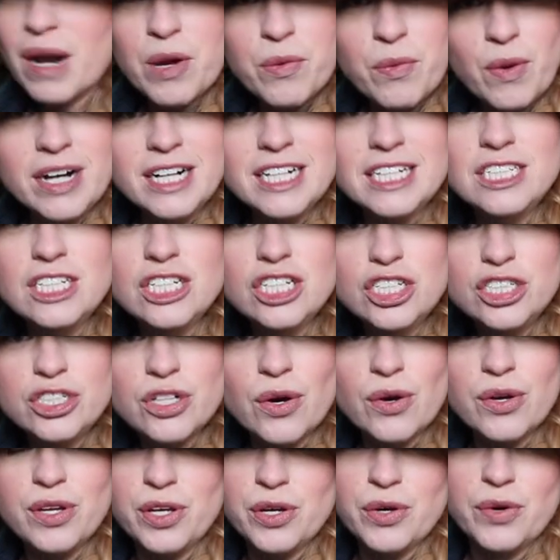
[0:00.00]
I wanted to
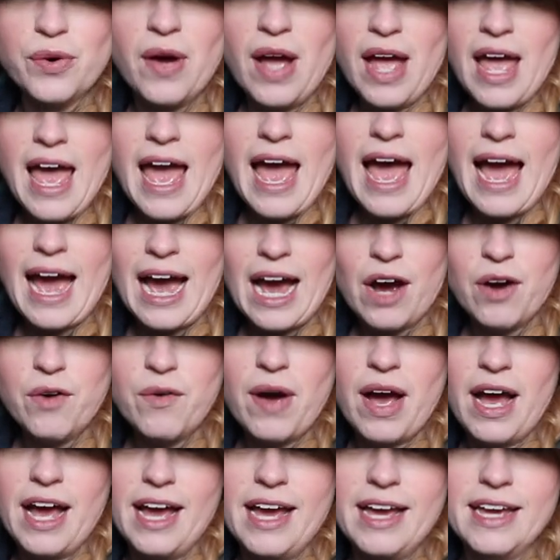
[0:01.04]
show you
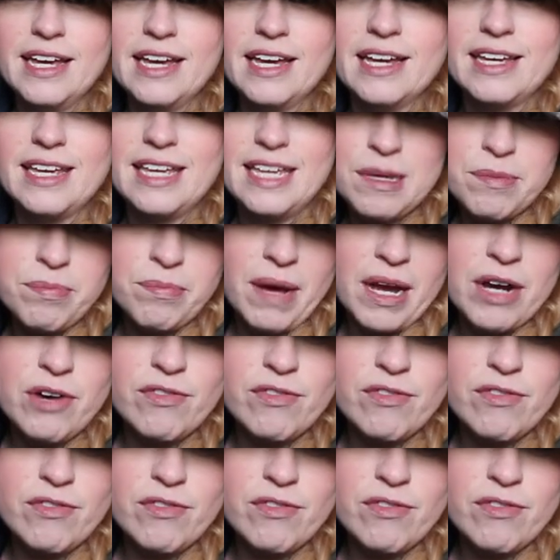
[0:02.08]
how I keep my